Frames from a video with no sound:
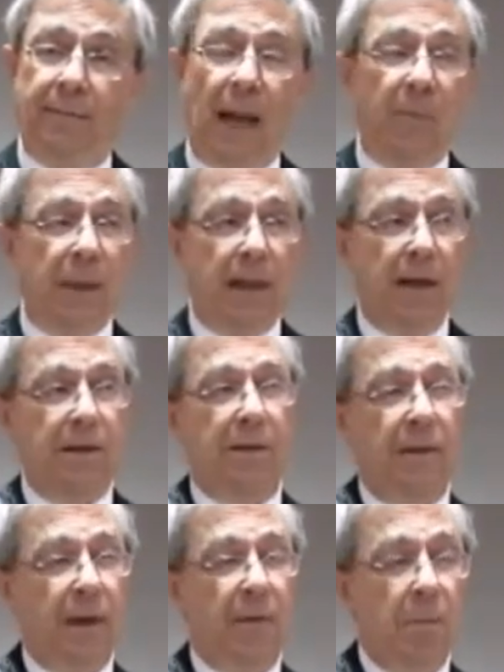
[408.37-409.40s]
And because
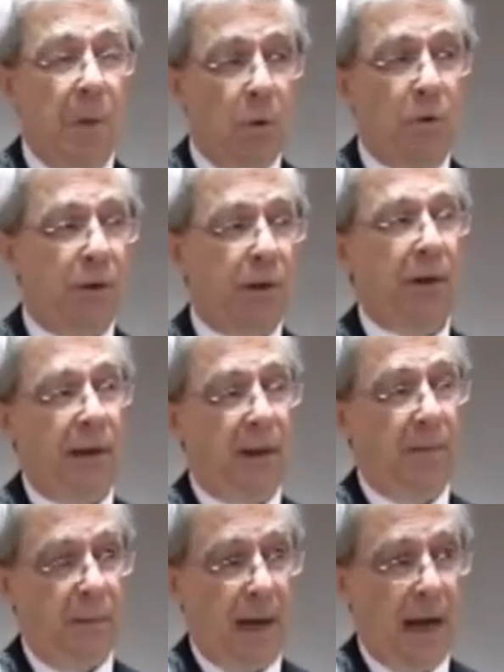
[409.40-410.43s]
of the emotional
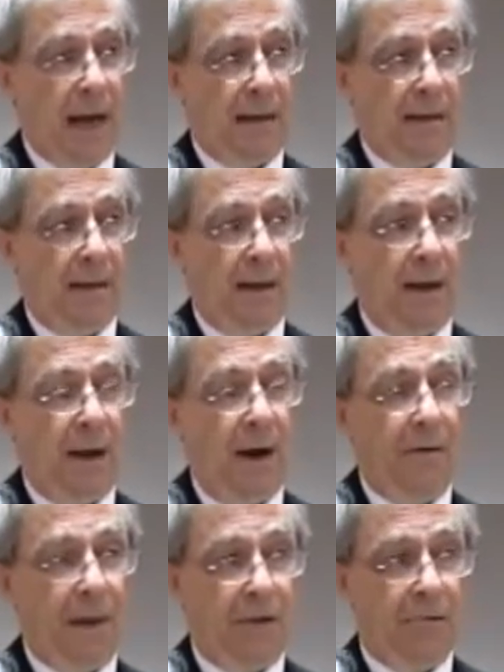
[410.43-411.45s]
impact
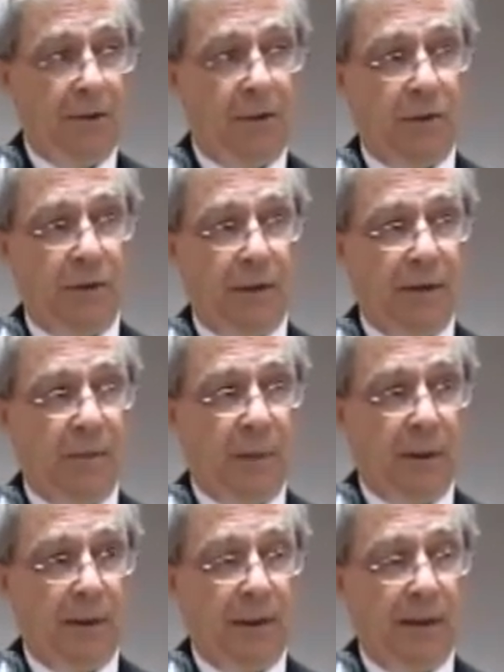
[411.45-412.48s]
of that original
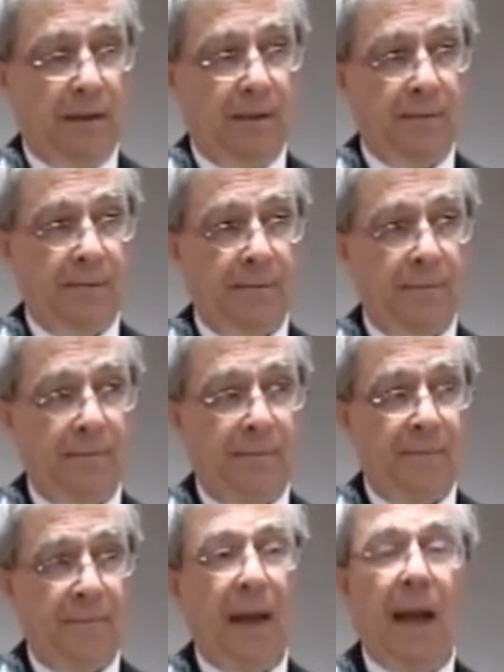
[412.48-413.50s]
experience,
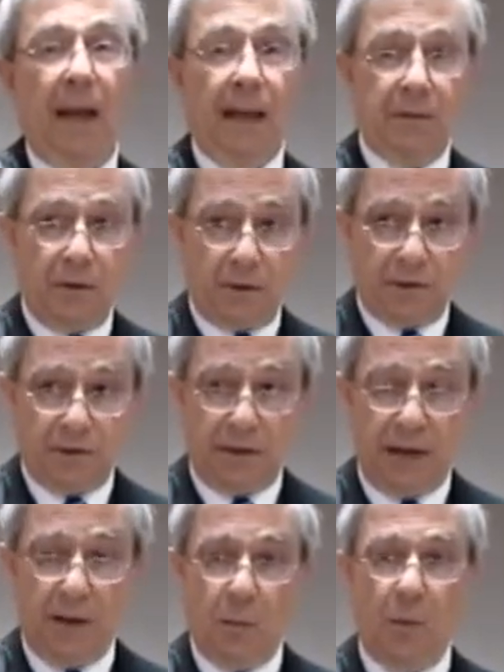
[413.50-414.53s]
it's going to
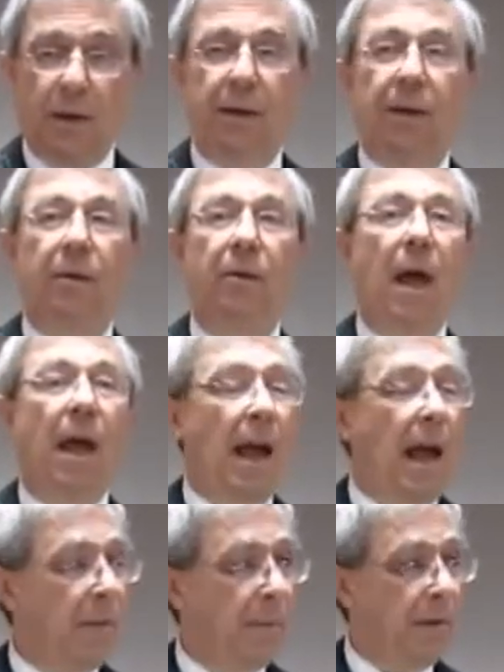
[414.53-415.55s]
stay with you
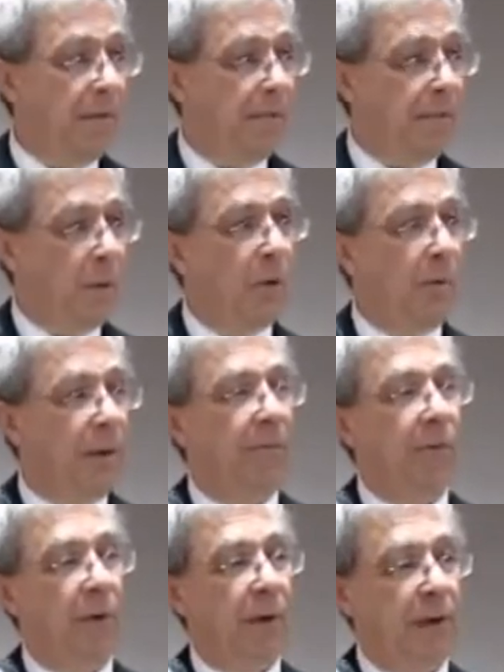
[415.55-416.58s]
and be firmly
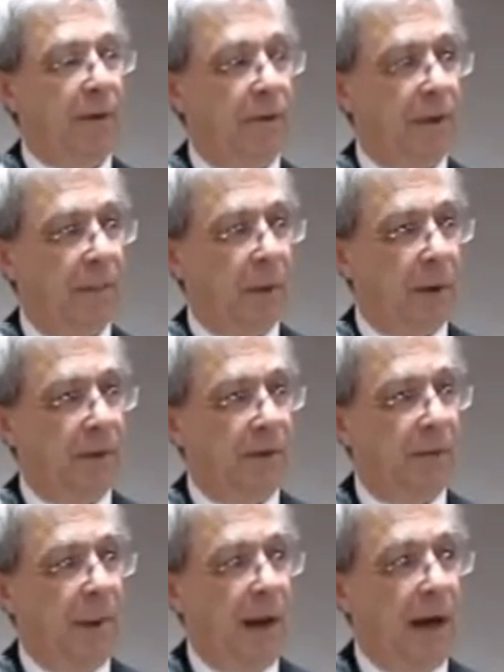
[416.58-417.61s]
rooted in your
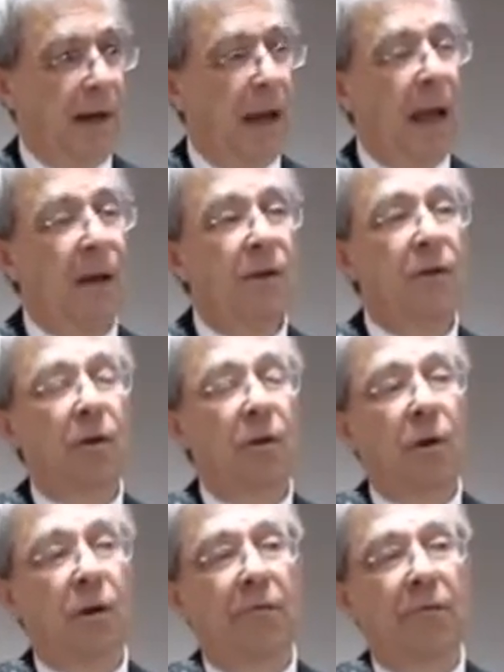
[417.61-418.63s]
subconscious mind. So
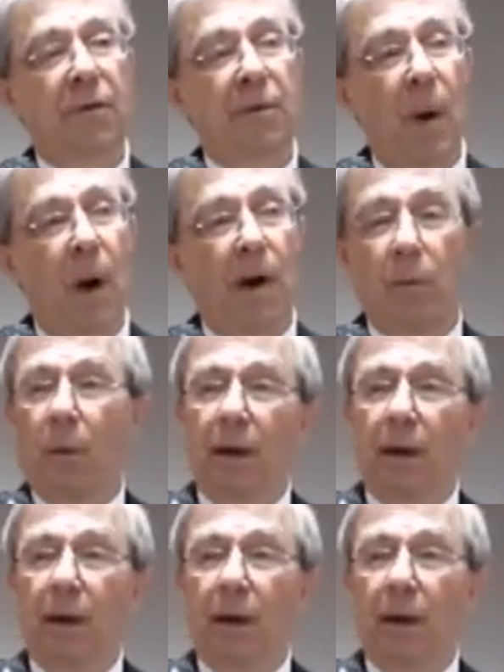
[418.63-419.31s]
you're going to respond.